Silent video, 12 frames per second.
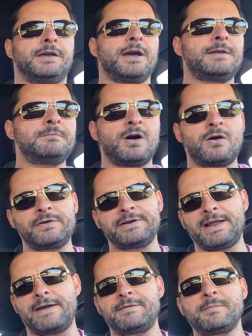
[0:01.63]
Good
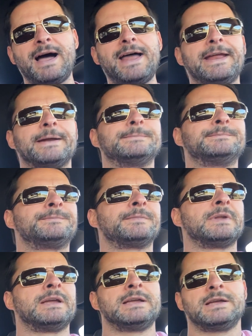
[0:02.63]
morning, everybody.
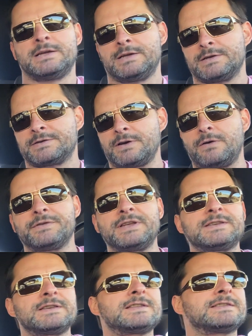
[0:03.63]
So
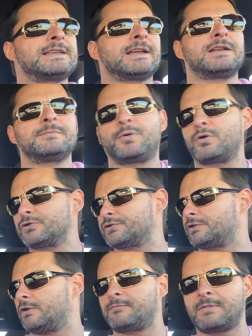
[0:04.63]
this is the second
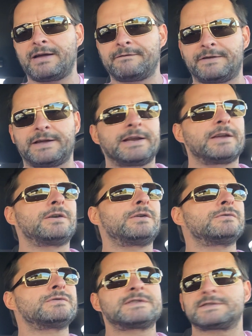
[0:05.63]
portion of my
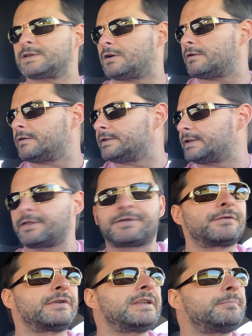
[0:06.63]
videos uh, in the
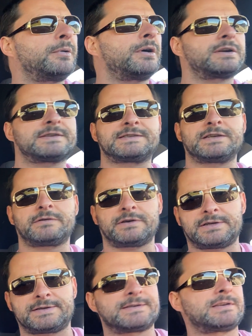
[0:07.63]
three-part
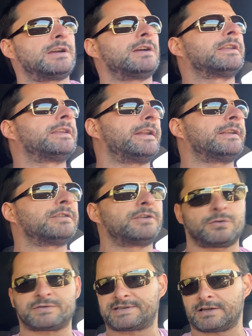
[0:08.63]
series, uh, Getting to
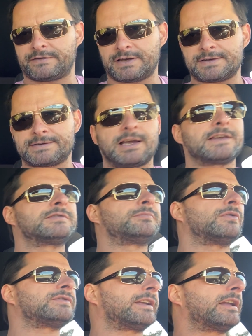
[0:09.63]
Know Silvius, I
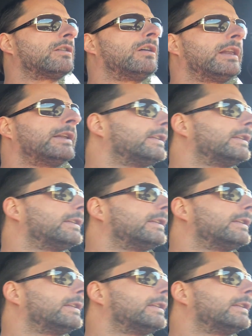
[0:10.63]
suppose I can call